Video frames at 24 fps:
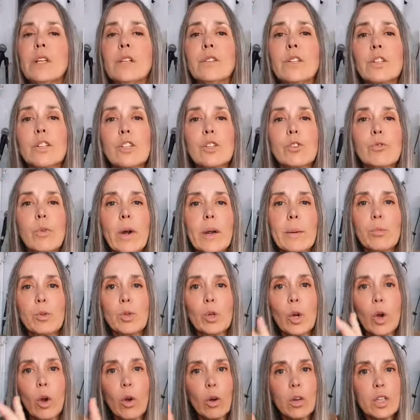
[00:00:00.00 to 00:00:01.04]
in the
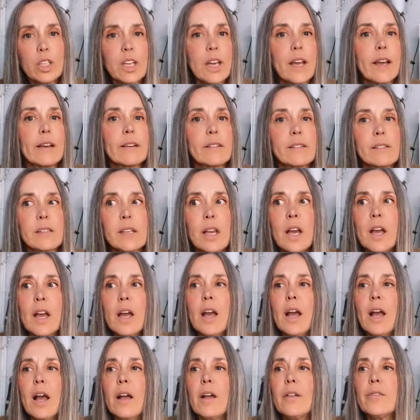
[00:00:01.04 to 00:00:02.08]
cerebral cortex.
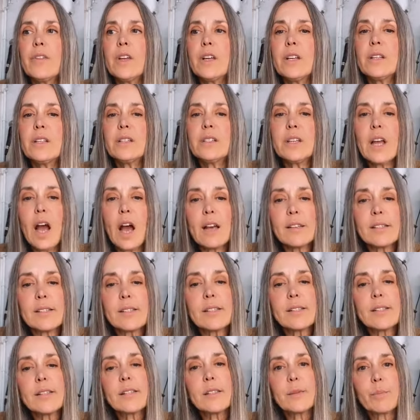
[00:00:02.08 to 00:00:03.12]
The
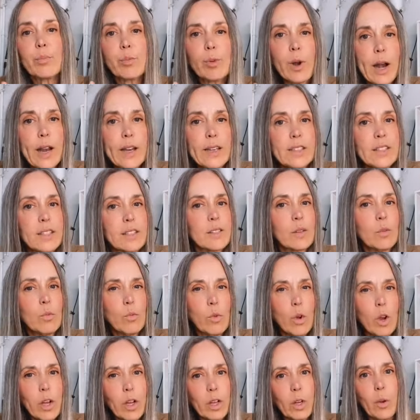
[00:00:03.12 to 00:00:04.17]
narcissist's brain doesn't
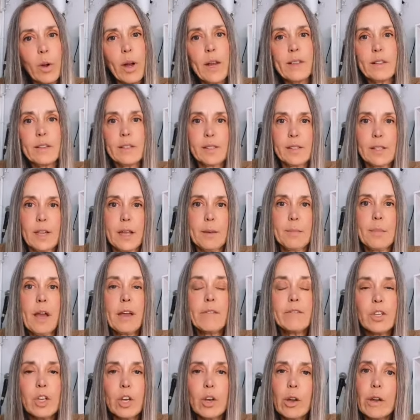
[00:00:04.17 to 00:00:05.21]
work quite the same.
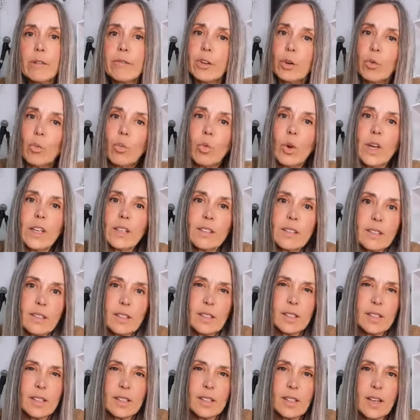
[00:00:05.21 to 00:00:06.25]
Have you ever
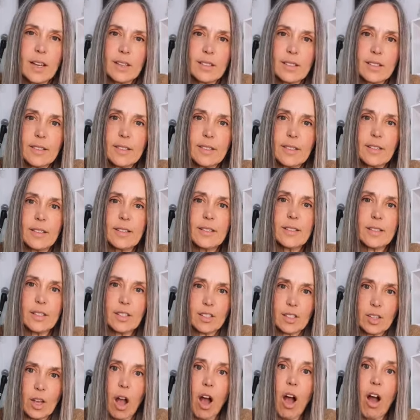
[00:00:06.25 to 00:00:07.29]
witnessed a
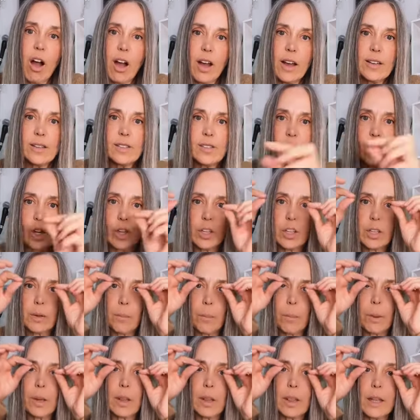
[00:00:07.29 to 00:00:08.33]
narcissist's eyes go
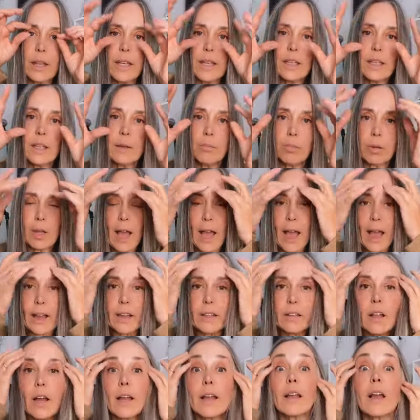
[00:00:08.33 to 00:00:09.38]
completely
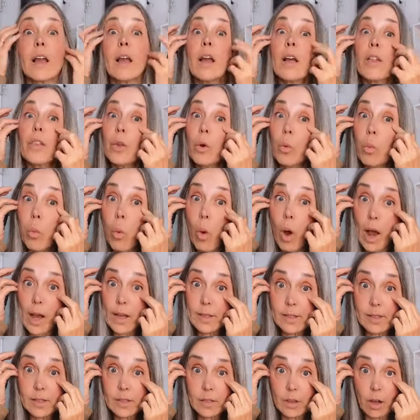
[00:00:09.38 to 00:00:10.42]
black? Like the
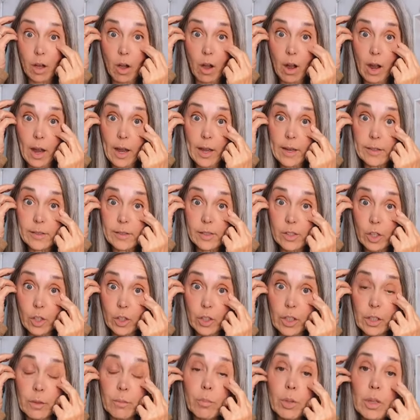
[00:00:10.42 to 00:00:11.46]
whites of the eyes
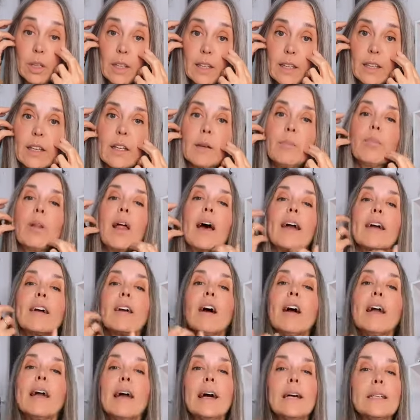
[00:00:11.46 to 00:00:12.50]
go completely black?
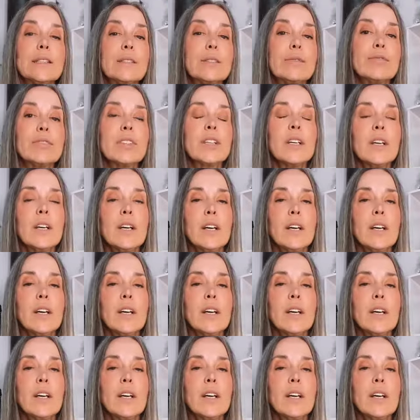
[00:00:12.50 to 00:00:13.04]
I have.